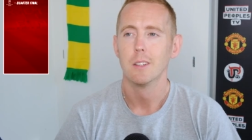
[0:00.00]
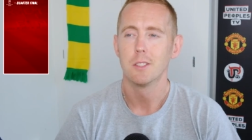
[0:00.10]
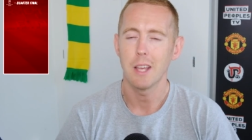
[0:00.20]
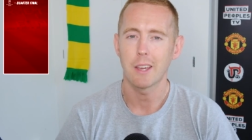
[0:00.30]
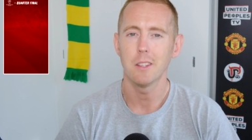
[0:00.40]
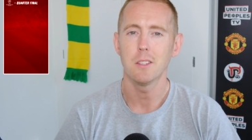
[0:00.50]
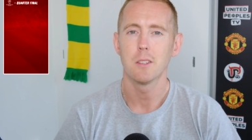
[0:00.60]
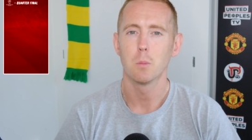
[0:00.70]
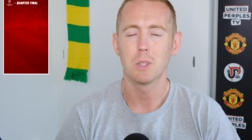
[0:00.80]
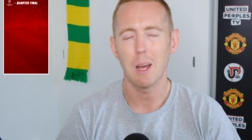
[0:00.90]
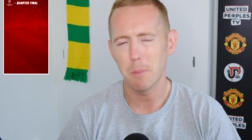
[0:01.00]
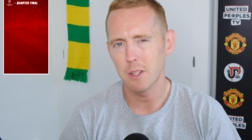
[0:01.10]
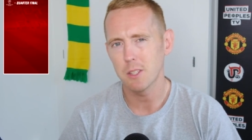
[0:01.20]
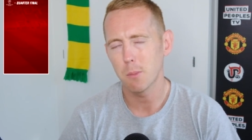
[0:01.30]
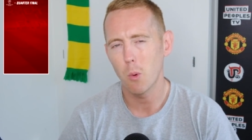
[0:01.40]
Second, would that be a
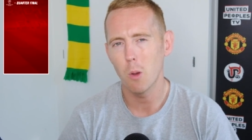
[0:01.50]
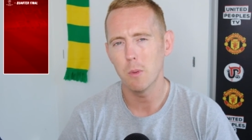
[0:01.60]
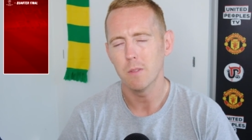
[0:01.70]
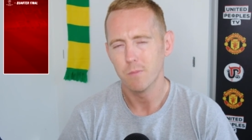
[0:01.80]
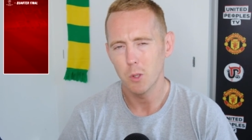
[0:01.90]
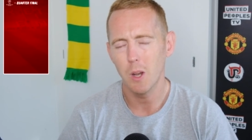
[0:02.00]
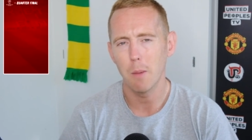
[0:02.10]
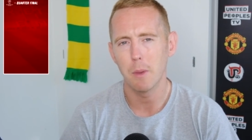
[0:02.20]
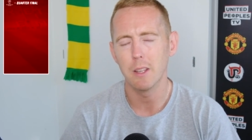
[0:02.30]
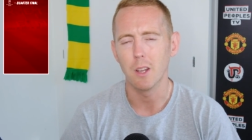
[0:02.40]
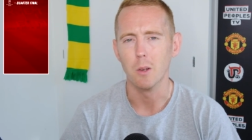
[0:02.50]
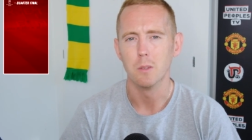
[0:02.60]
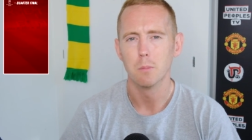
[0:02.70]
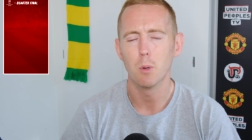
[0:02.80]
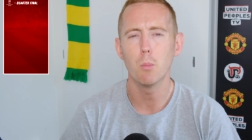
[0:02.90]
disappointment? You let me know.
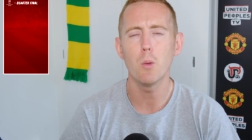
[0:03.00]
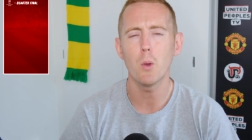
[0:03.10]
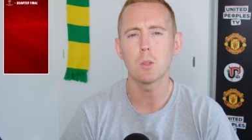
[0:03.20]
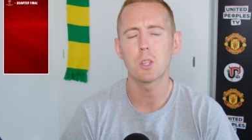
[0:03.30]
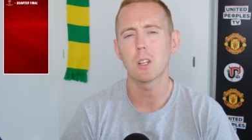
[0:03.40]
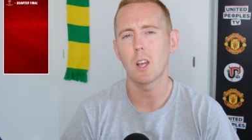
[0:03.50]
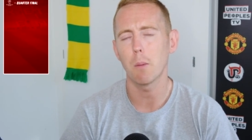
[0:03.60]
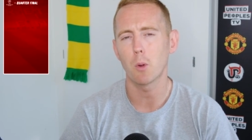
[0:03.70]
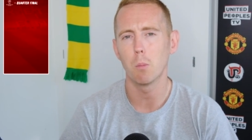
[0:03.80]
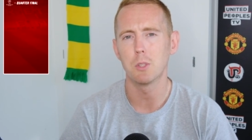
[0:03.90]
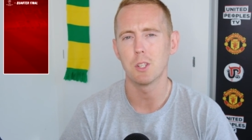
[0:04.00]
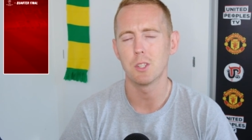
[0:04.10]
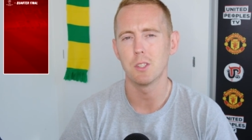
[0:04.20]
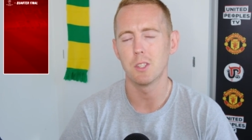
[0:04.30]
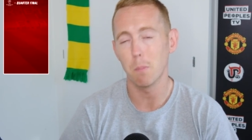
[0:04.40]
But moving on to the cup
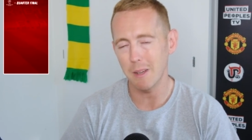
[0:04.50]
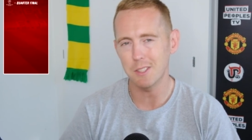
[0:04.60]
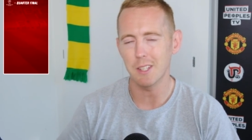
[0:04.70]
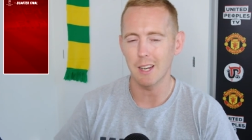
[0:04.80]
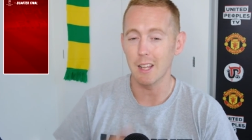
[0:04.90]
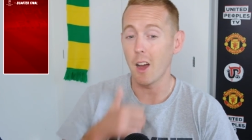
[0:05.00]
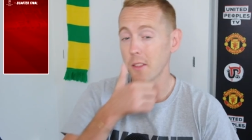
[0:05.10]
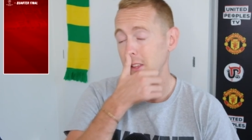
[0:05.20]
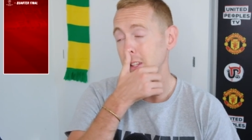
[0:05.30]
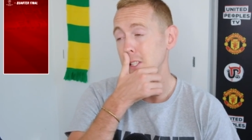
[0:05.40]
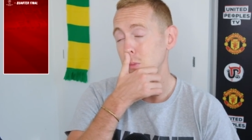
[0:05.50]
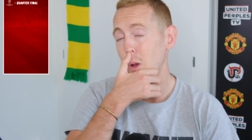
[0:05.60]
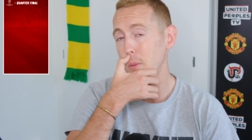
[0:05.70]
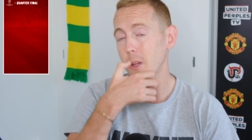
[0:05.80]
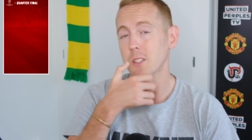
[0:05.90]
competitions domestically, I think this is where
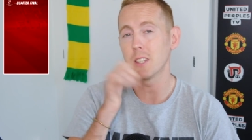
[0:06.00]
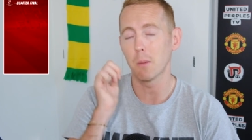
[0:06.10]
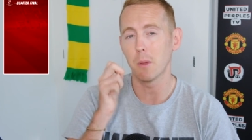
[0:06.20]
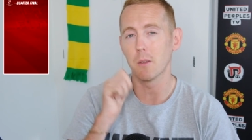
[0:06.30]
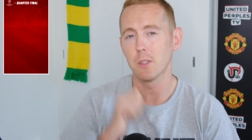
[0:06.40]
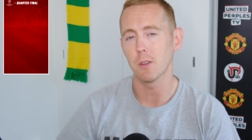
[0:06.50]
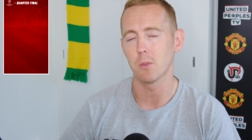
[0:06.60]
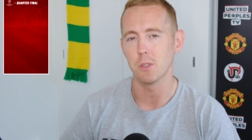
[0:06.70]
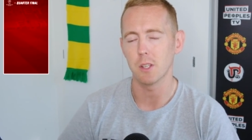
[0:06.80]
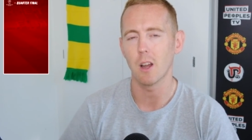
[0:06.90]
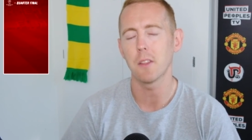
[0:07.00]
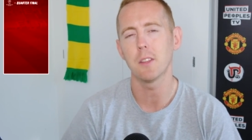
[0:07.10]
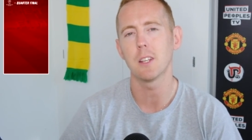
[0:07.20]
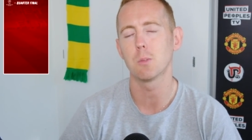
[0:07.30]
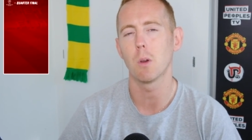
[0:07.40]
we're going to see a bit of a difference. And I
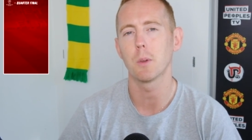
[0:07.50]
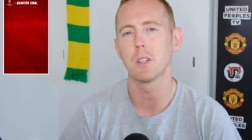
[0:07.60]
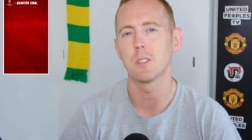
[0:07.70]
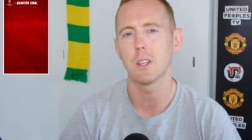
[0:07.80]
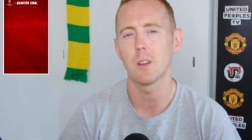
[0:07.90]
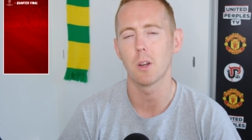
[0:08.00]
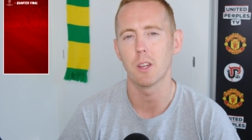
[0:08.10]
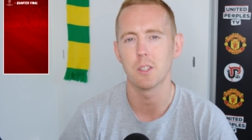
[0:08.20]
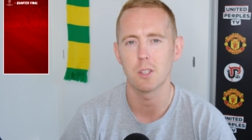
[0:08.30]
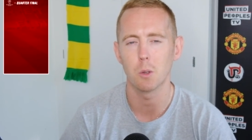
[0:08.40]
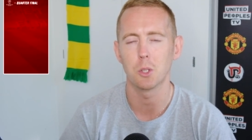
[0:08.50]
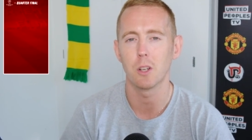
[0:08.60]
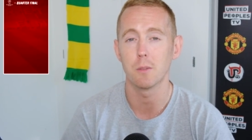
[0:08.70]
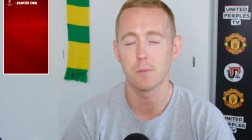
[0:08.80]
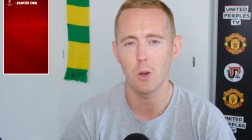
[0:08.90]
think this is where we're going to see Ole Gunnar
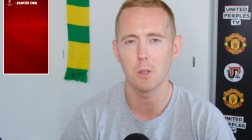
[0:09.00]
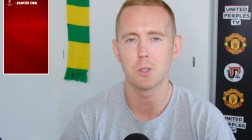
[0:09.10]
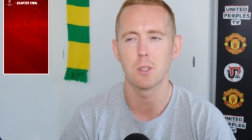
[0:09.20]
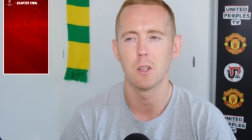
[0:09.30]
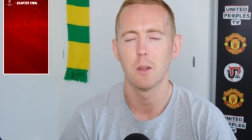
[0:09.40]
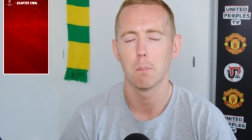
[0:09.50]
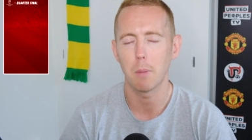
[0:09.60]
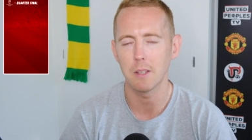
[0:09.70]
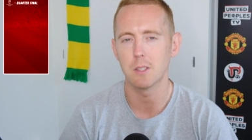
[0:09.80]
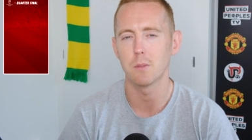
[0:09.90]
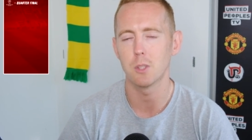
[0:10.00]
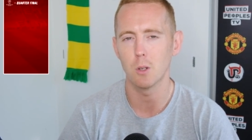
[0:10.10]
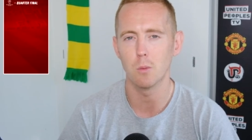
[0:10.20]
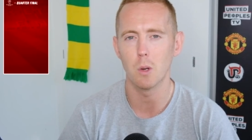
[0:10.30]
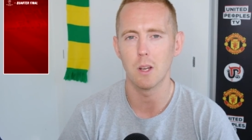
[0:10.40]
Solskjaer's first piece of
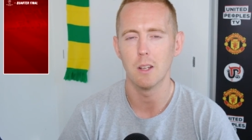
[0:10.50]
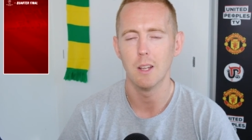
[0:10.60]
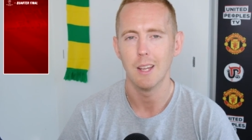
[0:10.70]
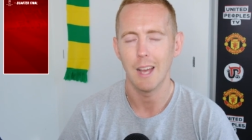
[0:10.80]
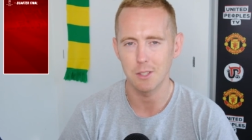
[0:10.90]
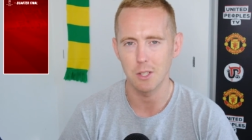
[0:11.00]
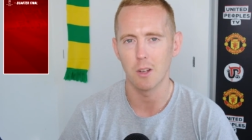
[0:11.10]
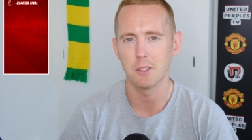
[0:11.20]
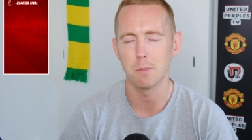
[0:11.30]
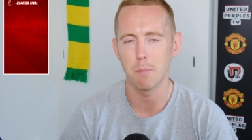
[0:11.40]
silverware as United's